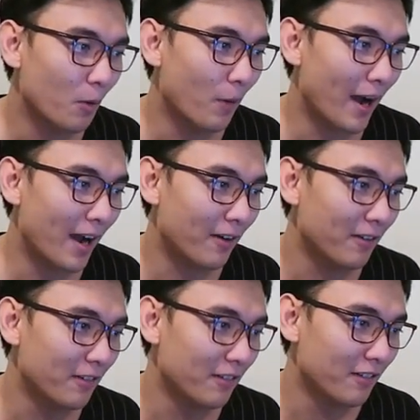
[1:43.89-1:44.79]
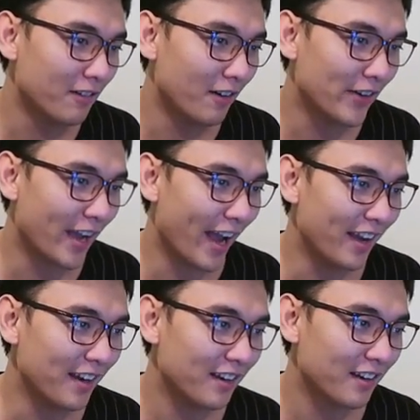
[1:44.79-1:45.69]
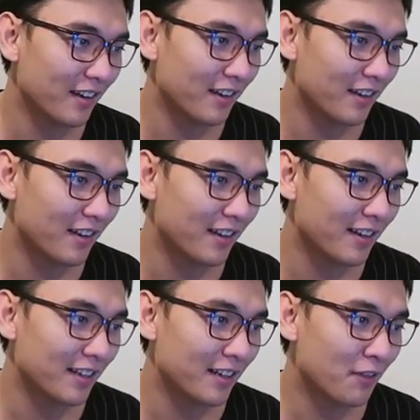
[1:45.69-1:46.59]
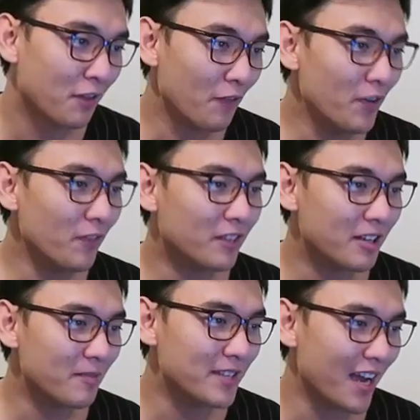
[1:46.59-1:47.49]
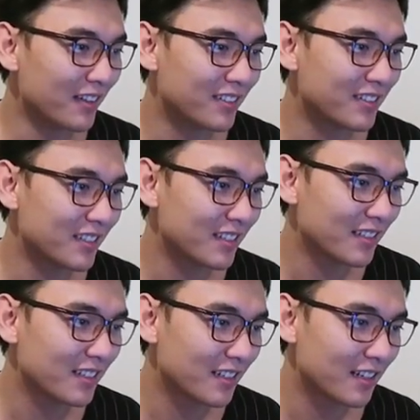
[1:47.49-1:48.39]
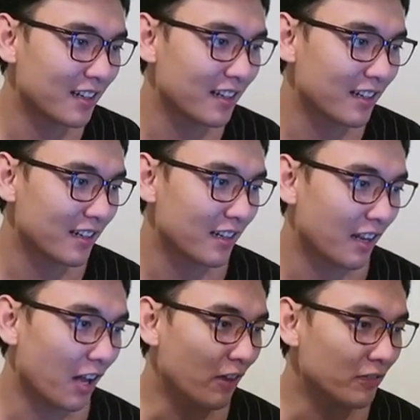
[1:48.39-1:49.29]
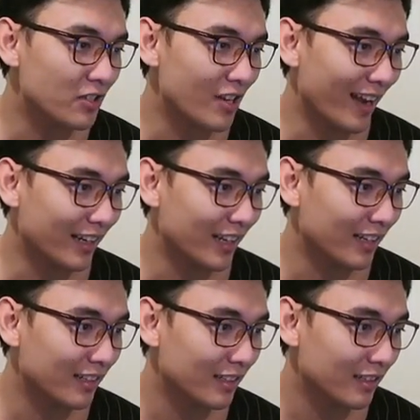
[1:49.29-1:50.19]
Oh wow. Okay. Seven of them, yes. Love the jacket.